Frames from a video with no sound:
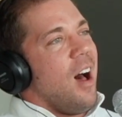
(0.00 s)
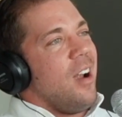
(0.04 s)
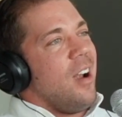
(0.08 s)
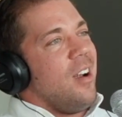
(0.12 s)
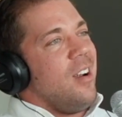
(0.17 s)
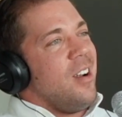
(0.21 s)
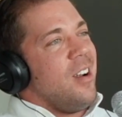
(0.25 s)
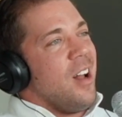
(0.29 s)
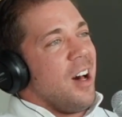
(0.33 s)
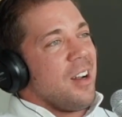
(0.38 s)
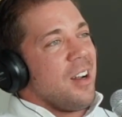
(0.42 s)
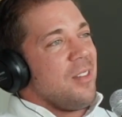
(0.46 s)

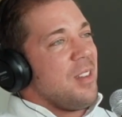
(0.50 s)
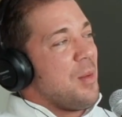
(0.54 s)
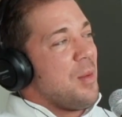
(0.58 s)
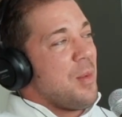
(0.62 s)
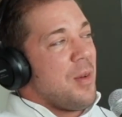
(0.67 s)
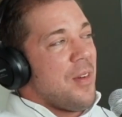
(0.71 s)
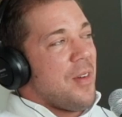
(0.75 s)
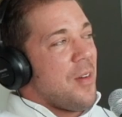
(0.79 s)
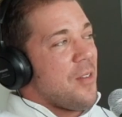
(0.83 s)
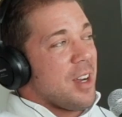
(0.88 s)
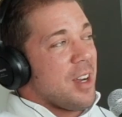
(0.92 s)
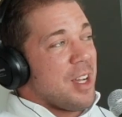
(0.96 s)
None of them
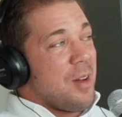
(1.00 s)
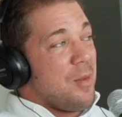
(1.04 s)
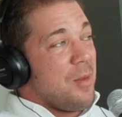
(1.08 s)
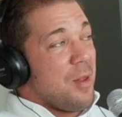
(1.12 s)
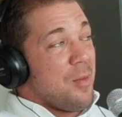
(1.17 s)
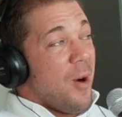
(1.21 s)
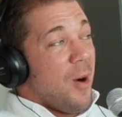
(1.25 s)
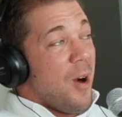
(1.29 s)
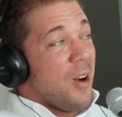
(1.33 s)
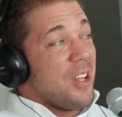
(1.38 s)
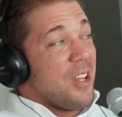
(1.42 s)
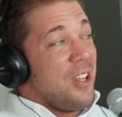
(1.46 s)
have ever come
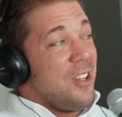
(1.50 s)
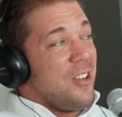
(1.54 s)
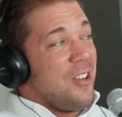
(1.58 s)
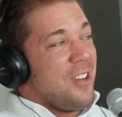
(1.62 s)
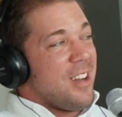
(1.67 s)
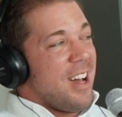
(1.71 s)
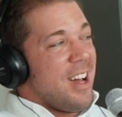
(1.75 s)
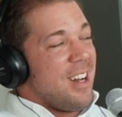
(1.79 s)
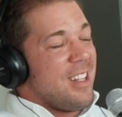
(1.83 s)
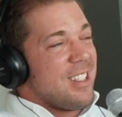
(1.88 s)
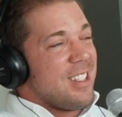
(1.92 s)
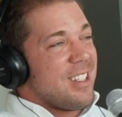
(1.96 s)
to market in the
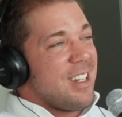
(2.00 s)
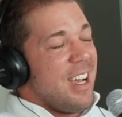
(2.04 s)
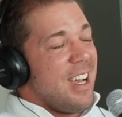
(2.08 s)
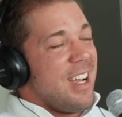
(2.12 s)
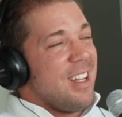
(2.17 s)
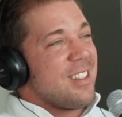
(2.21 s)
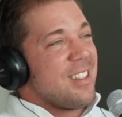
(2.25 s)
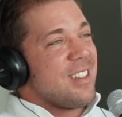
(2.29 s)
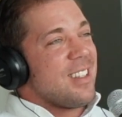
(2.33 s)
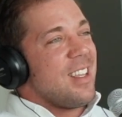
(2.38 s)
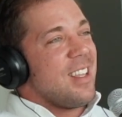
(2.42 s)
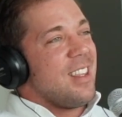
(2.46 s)
United
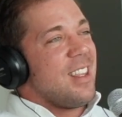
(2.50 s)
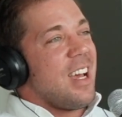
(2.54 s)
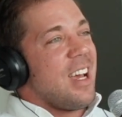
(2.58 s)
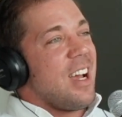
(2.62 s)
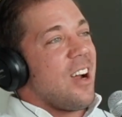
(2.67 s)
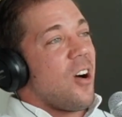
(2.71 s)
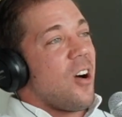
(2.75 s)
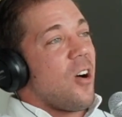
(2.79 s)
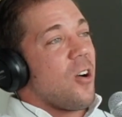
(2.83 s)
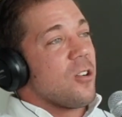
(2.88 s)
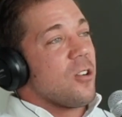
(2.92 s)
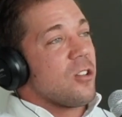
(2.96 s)
States.
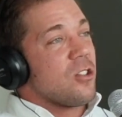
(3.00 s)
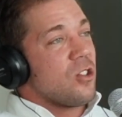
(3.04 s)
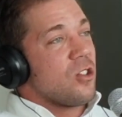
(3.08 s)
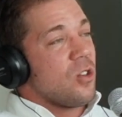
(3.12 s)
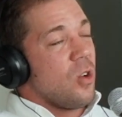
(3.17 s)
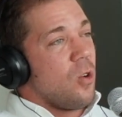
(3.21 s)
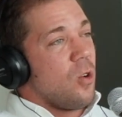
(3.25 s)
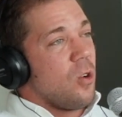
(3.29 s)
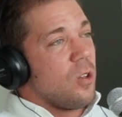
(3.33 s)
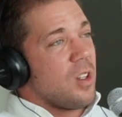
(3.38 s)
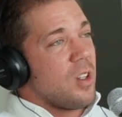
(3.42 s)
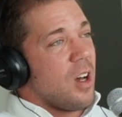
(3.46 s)
They are
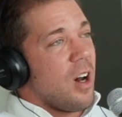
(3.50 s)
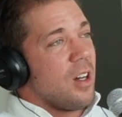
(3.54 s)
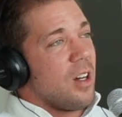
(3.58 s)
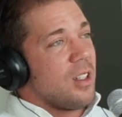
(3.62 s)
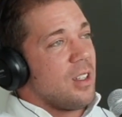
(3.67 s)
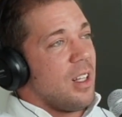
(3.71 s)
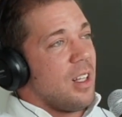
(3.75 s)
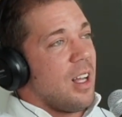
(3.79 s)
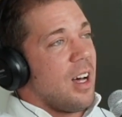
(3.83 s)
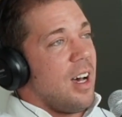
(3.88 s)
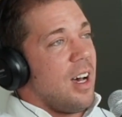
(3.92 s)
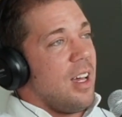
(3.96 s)
sold
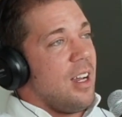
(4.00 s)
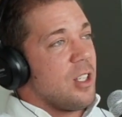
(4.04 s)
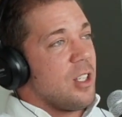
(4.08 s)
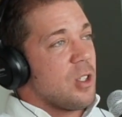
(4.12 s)
online